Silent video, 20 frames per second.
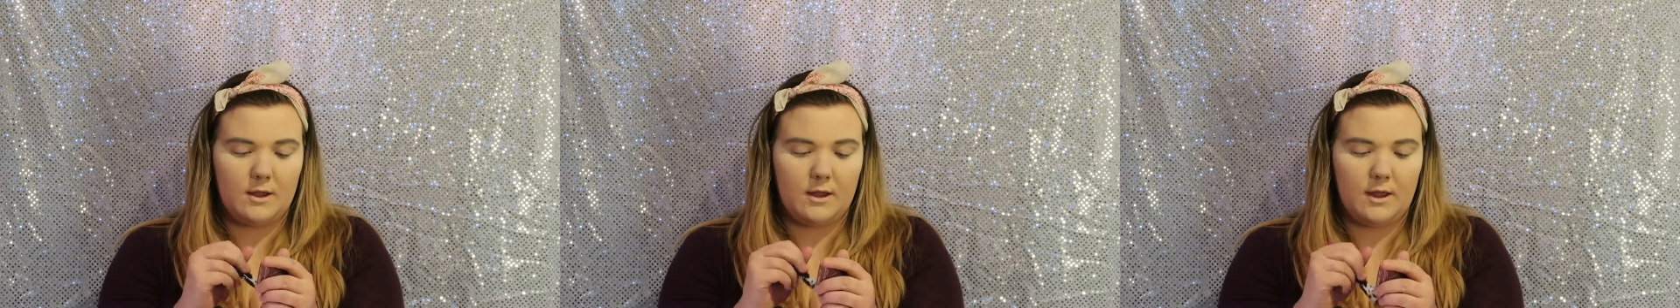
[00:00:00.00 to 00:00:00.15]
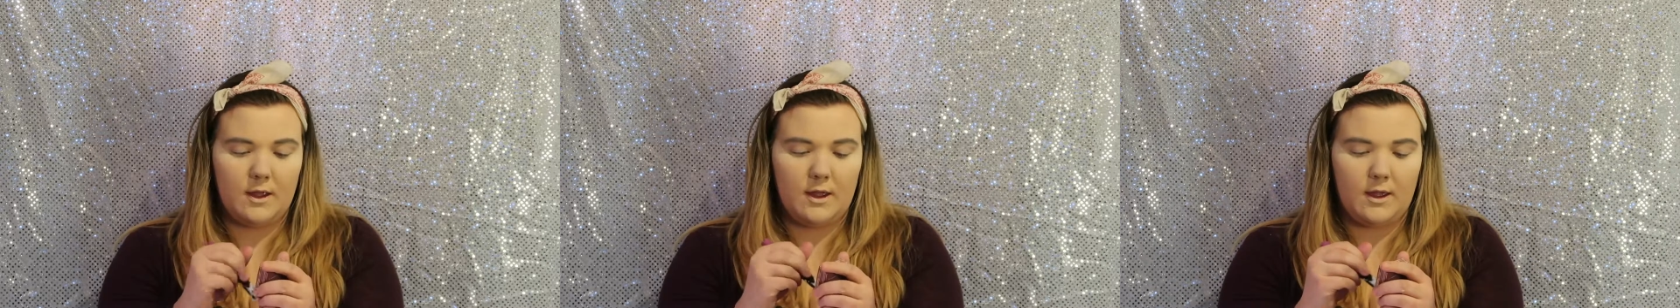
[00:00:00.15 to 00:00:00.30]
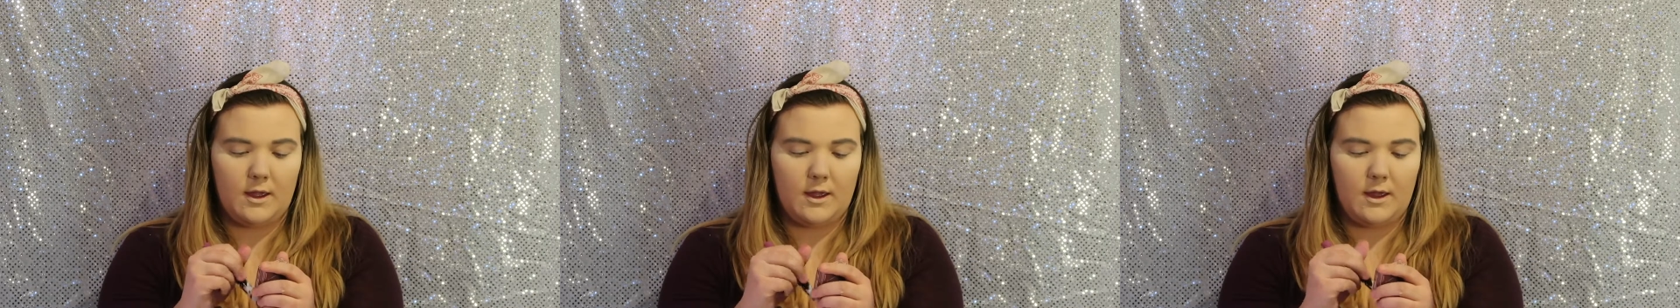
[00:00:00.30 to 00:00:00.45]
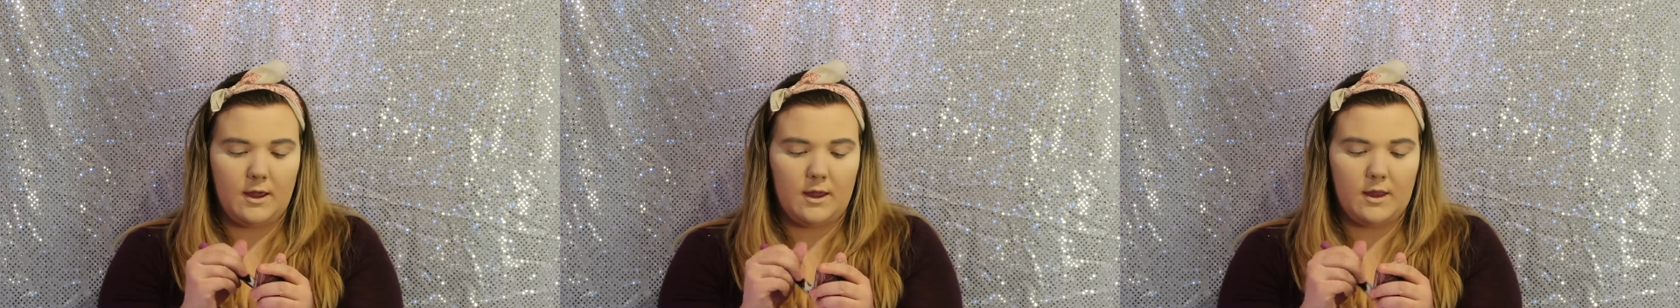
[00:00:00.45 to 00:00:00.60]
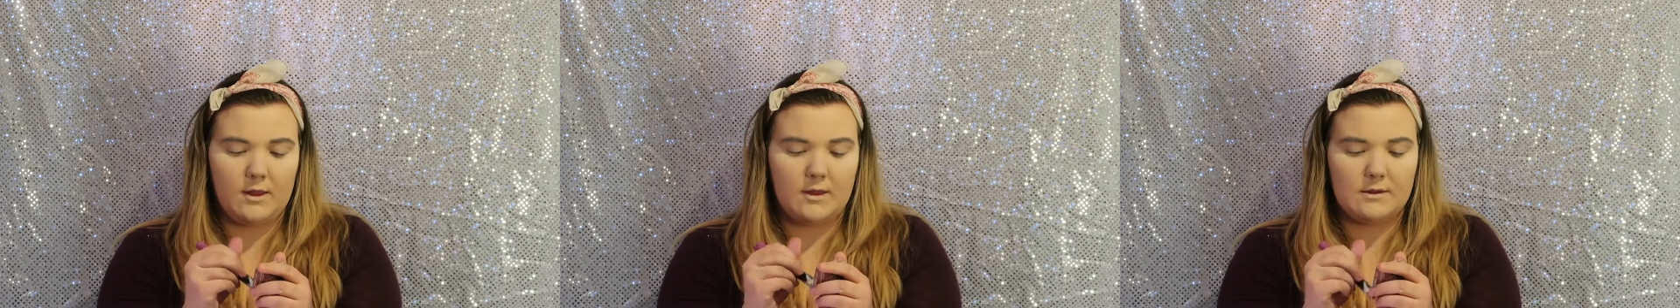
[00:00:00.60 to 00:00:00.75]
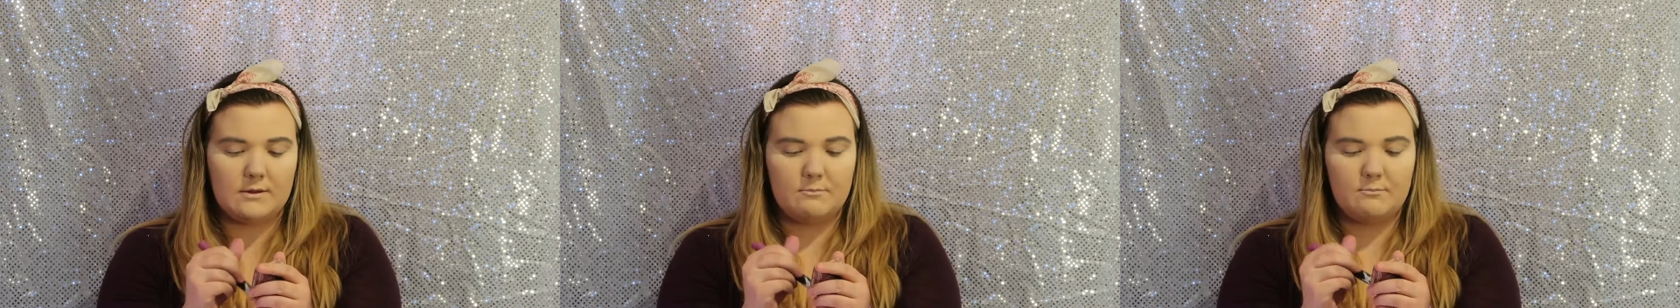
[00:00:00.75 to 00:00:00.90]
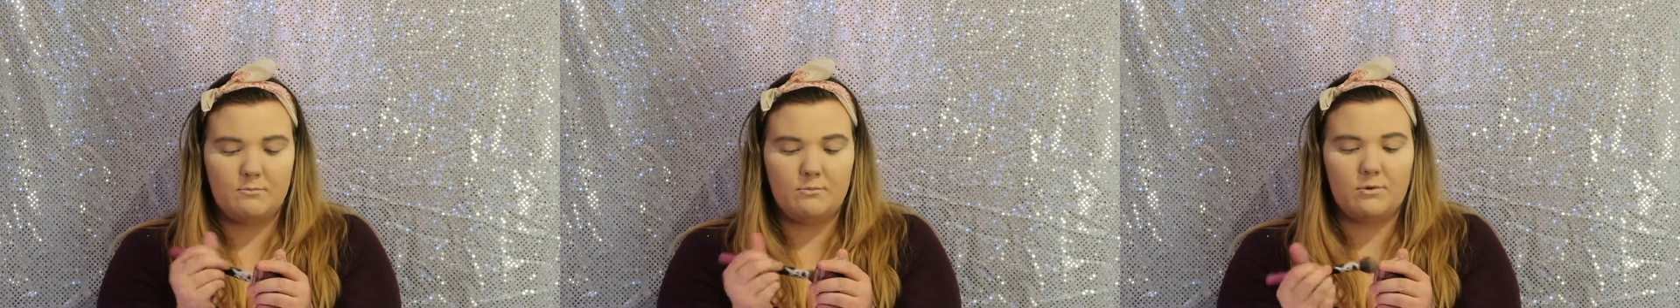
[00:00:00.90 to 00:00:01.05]
and
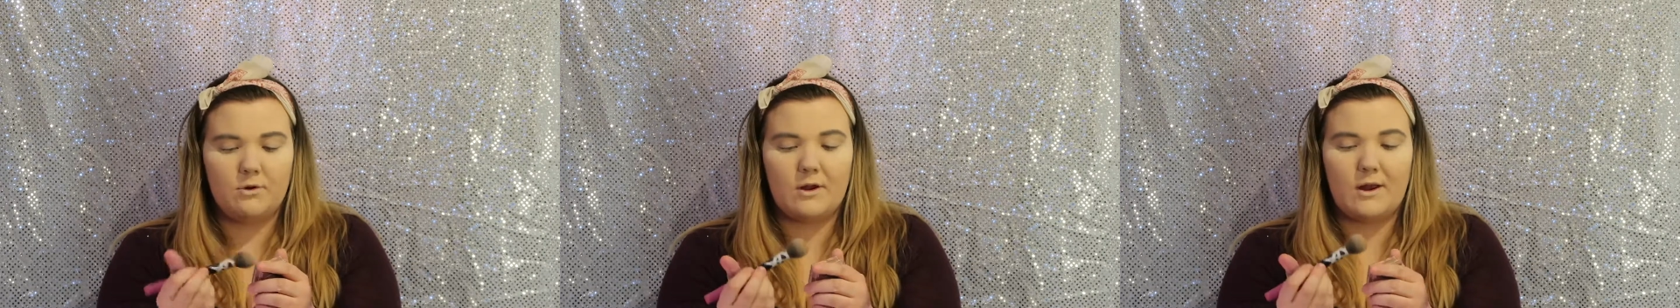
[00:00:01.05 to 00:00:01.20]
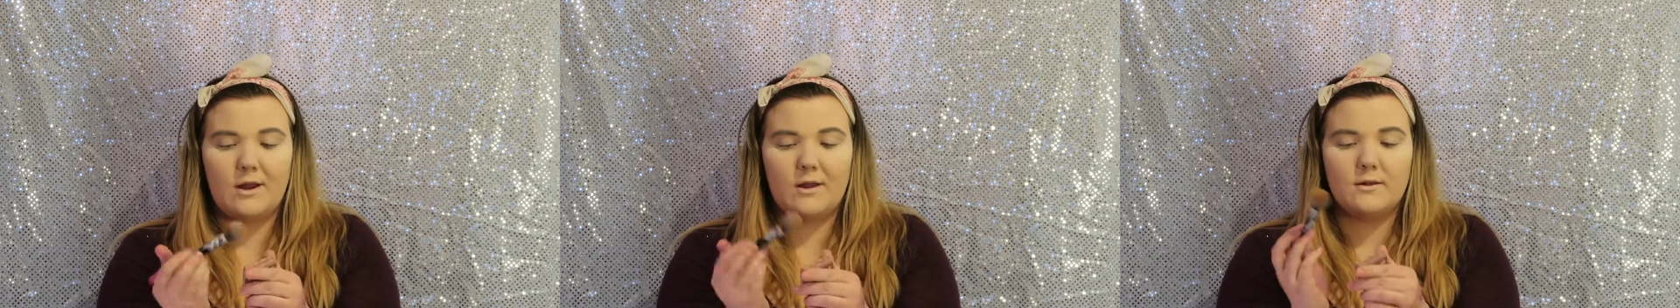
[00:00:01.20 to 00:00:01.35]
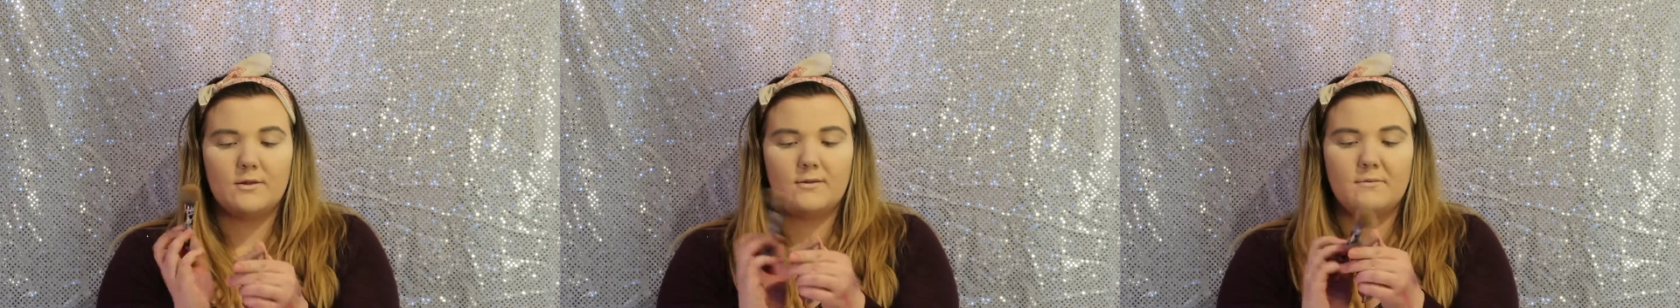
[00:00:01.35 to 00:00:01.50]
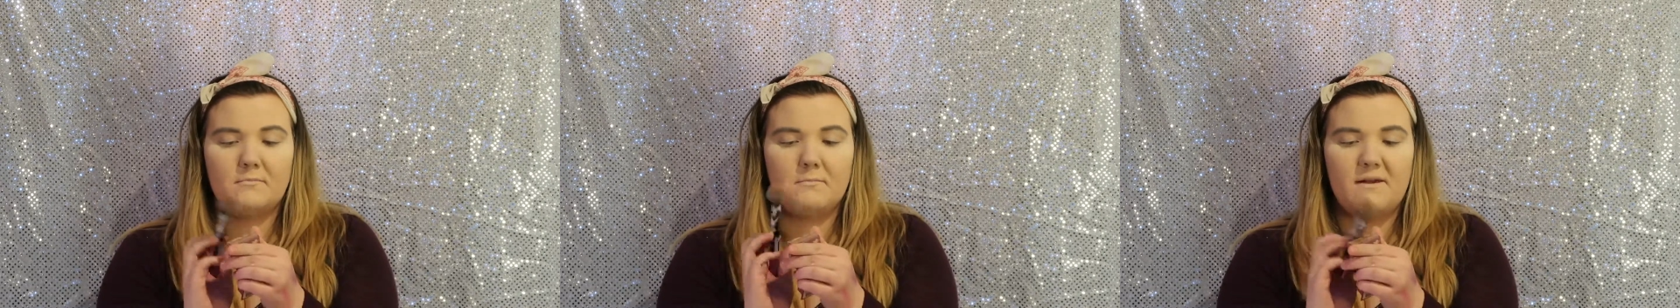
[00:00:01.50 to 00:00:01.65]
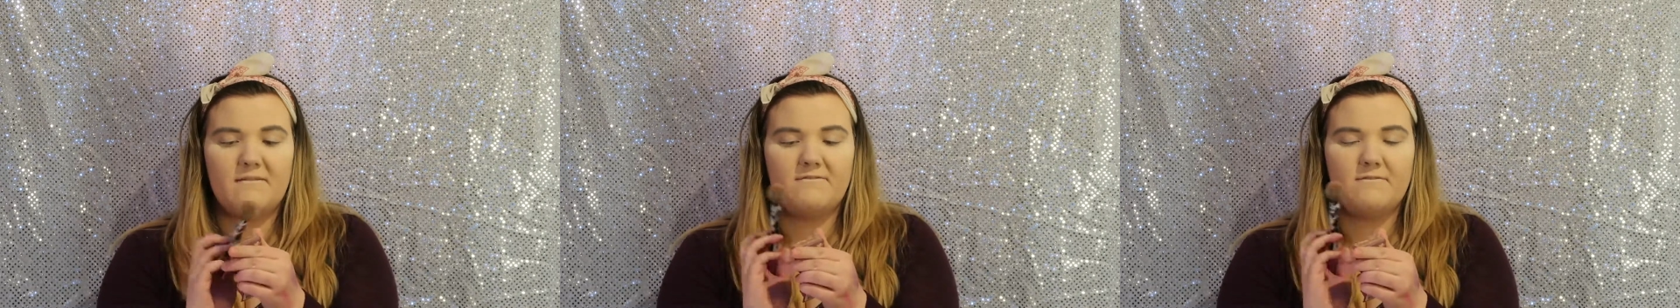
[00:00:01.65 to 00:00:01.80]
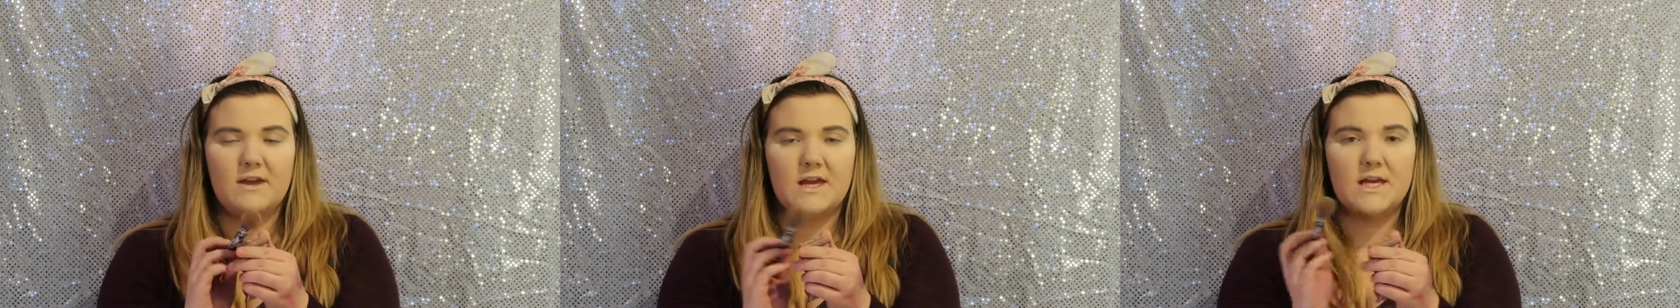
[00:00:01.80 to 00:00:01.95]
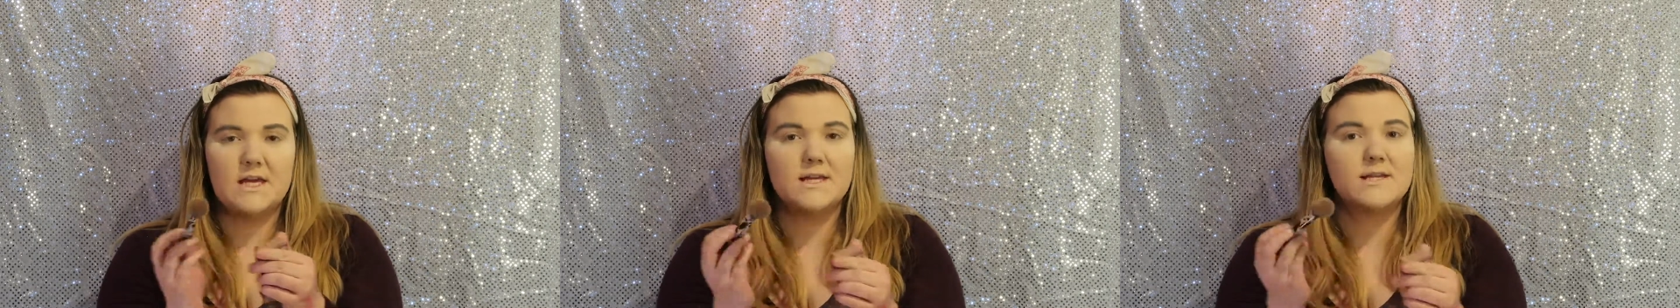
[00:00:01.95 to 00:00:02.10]
bronze my
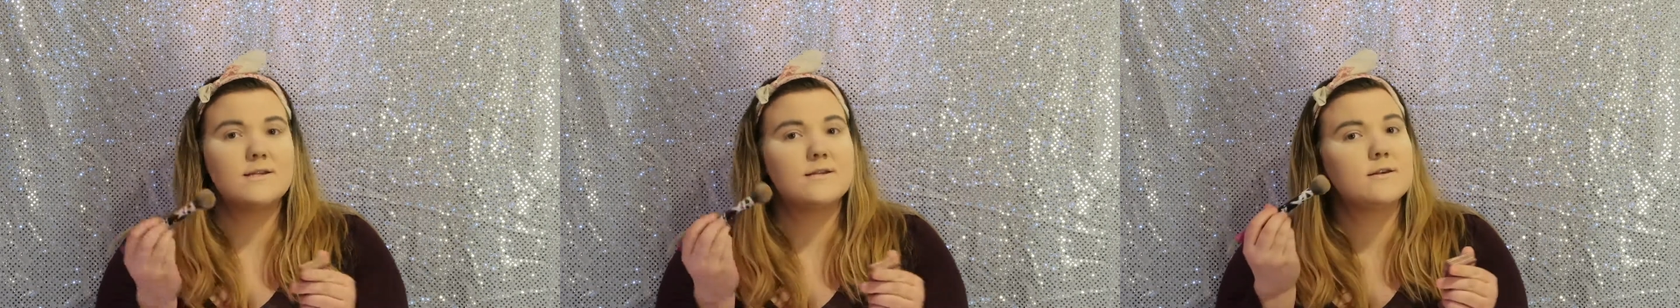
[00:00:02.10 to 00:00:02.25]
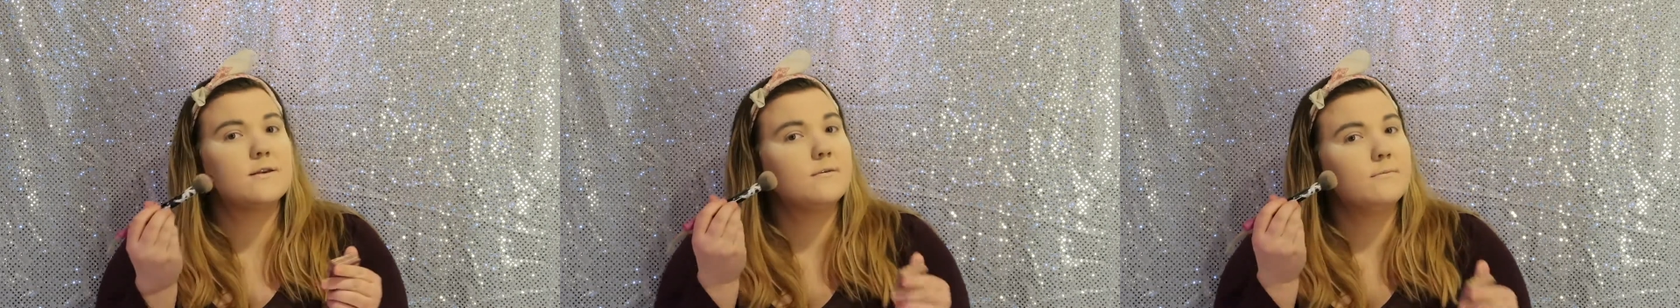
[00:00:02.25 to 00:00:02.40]
face.